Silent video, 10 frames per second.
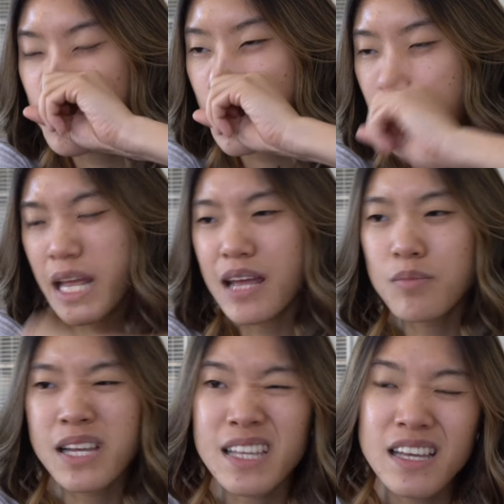But in a game
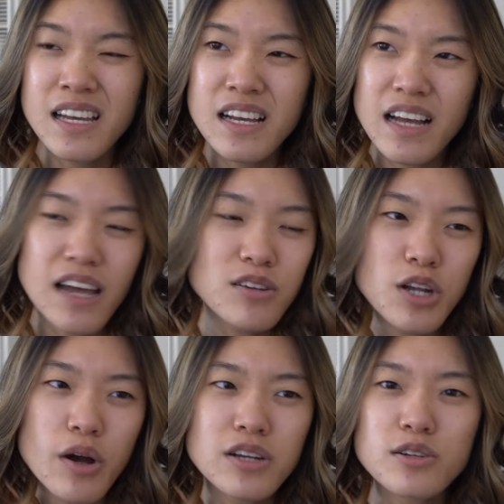like, I don't
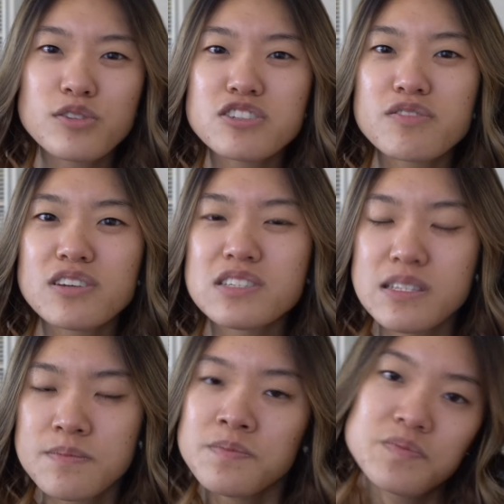know, Underlords feels
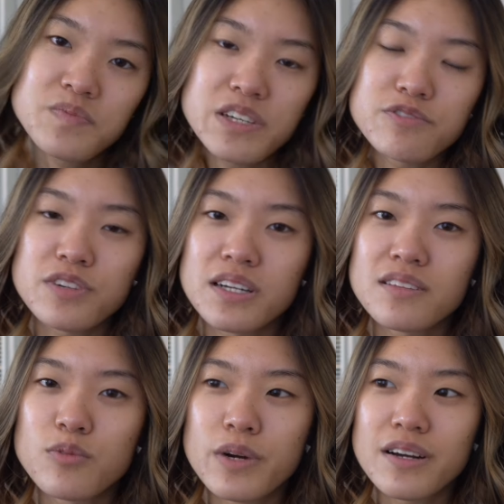different
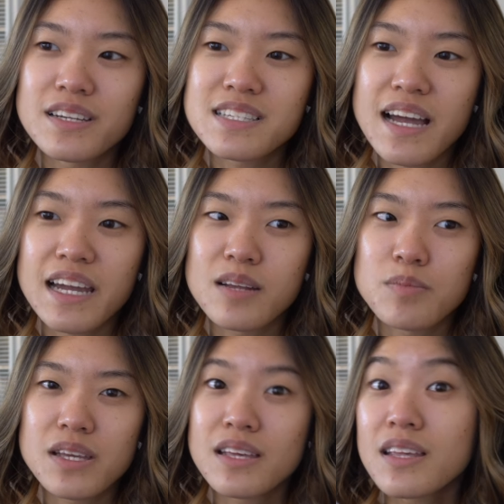where it's not going to
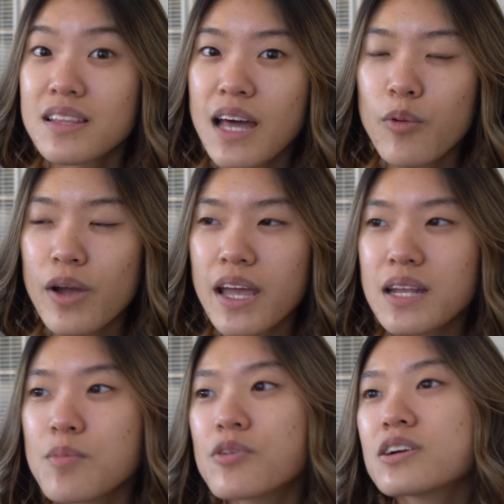be that way
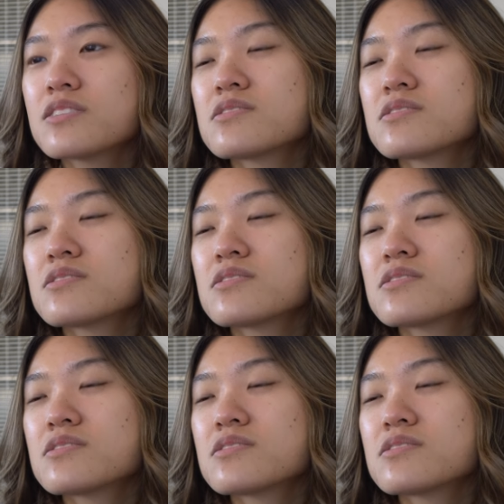anymore.